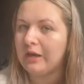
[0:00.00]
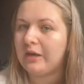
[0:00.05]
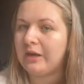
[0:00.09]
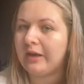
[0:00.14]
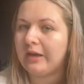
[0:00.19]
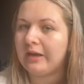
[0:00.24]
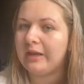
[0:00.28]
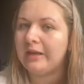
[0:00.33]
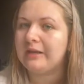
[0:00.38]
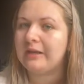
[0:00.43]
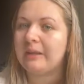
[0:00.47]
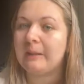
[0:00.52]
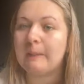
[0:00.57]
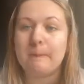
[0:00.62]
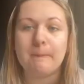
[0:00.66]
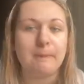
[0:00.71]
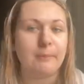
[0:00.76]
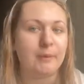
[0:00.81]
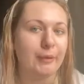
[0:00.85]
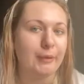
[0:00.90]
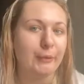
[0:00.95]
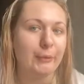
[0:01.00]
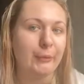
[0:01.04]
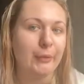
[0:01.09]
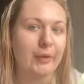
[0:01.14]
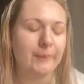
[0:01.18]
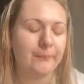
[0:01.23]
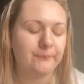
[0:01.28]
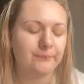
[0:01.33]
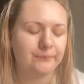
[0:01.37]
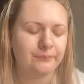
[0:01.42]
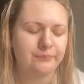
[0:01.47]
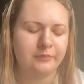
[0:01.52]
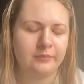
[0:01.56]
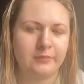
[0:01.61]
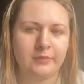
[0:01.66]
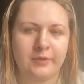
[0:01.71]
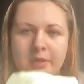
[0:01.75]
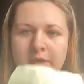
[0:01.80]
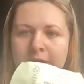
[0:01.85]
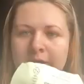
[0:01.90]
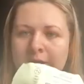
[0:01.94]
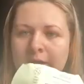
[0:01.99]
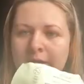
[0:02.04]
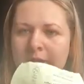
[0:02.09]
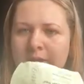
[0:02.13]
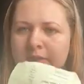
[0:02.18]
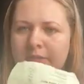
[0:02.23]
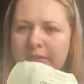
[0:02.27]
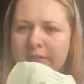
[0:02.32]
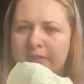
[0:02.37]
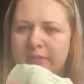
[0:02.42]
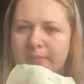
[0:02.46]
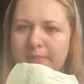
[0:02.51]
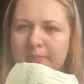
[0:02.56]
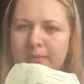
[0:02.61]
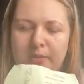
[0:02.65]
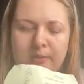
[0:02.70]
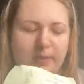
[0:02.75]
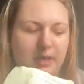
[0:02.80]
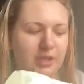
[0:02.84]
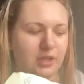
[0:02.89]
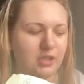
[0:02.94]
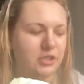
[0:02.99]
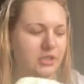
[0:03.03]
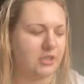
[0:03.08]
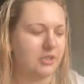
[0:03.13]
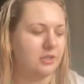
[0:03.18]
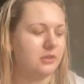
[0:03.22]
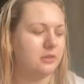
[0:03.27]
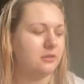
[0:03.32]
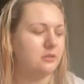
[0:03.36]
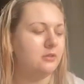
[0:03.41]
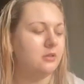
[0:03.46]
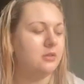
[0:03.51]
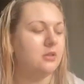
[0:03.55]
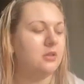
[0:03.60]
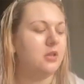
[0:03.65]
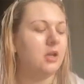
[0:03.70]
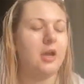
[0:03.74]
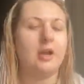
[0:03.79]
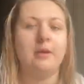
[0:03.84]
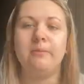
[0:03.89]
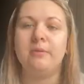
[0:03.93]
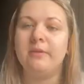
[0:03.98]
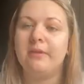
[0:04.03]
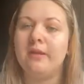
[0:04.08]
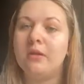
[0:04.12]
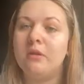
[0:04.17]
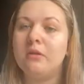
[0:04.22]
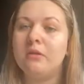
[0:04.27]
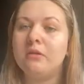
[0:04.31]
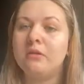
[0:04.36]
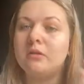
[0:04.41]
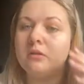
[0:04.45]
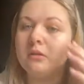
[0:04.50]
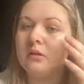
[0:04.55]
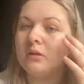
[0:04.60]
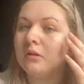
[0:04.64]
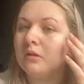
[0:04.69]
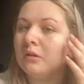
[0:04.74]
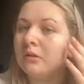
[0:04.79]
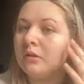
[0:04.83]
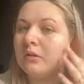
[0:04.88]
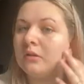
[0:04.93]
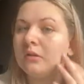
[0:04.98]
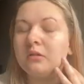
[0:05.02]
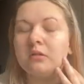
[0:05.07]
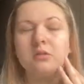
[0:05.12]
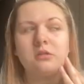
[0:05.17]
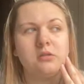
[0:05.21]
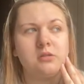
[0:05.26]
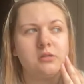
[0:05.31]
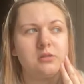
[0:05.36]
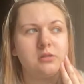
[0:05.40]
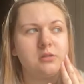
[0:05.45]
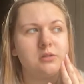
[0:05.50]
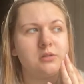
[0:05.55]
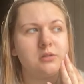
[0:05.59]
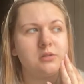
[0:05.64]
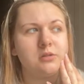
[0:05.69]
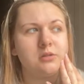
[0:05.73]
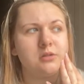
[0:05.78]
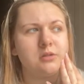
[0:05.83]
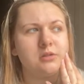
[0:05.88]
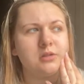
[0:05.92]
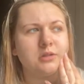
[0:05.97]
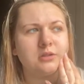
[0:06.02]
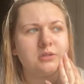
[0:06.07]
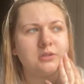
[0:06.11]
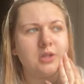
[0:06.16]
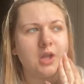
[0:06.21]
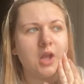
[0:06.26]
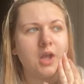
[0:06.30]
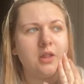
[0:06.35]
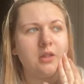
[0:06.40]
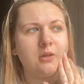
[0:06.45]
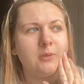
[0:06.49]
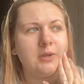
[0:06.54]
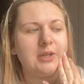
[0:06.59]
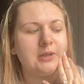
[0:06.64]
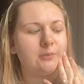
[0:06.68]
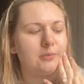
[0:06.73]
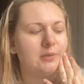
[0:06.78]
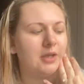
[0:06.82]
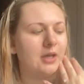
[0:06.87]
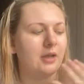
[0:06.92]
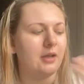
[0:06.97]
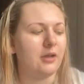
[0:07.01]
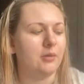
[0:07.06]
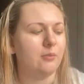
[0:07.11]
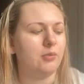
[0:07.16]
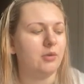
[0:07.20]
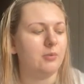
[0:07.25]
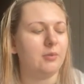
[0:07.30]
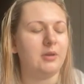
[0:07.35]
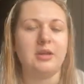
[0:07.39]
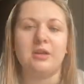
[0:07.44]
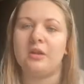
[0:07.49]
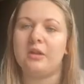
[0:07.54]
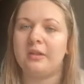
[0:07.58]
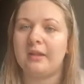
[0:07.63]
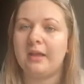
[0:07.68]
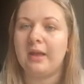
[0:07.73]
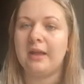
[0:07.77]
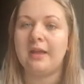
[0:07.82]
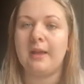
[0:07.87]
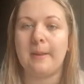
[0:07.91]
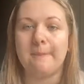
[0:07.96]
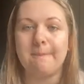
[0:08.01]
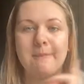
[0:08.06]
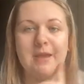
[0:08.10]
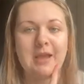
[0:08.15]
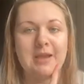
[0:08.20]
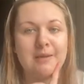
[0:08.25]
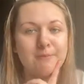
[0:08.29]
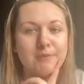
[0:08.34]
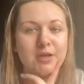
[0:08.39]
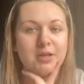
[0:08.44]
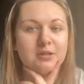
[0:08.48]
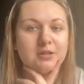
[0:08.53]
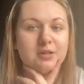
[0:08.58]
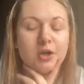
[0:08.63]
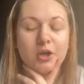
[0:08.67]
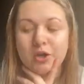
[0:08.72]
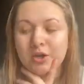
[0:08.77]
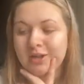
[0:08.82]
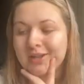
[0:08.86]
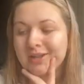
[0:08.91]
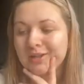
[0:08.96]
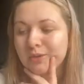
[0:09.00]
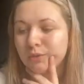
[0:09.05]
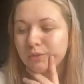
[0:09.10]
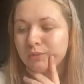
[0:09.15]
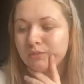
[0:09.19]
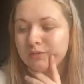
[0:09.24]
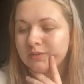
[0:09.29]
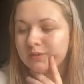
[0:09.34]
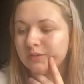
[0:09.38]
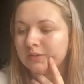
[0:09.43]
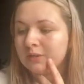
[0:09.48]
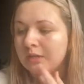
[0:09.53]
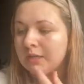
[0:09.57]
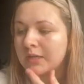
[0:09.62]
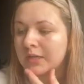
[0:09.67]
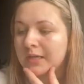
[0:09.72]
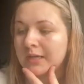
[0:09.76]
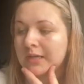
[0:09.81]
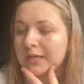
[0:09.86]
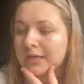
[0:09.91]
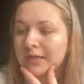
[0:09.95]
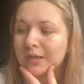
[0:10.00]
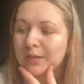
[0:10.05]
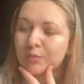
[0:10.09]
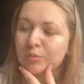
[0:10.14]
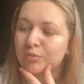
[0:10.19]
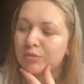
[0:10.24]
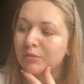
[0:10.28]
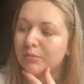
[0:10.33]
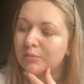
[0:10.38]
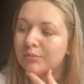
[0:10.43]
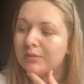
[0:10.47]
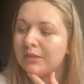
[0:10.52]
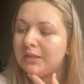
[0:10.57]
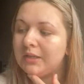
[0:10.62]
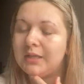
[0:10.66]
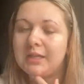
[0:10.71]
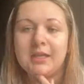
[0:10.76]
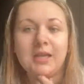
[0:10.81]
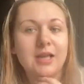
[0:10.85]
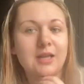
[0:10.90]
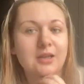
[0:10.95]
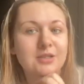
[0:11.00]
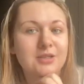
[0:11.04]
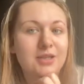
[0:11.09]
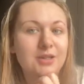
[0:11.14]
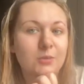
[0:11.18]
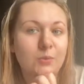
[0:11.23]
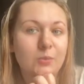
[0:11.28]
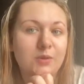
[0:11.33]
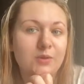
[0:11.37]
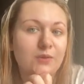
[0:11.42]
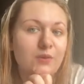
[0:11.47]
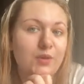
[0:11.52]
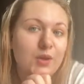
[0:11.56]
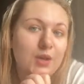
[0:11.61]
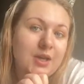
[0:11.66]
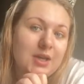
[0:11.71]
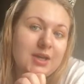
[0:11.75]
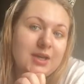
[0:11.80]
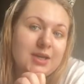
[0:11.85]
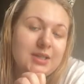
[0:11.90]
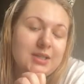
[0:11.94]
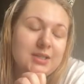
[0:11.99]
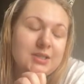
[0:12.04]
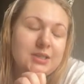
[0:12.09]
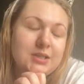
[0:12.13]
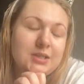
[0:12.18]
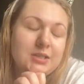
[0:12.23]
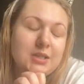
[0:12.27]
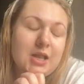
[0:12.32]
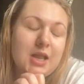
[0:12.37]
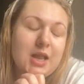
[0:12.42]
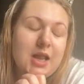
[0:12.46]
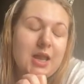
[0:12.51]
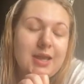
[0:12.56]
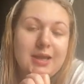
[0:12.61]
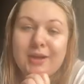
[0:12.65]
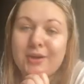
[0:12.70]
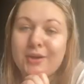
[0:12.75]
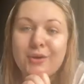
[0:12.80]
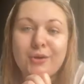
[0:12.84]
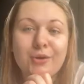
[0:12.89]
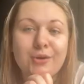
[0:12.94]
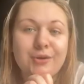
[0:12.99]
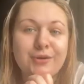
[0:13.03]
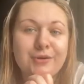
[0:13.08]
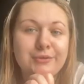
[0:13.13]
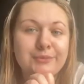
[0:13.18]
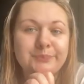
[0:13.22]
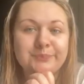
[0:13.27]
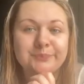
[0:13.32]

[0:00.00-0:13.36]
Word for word: I had a blue one. It was in blue packaging. I put that on uh, the start of the week, but yeah, I'll probably do that and paint my toenails and probably catch up with you guys later.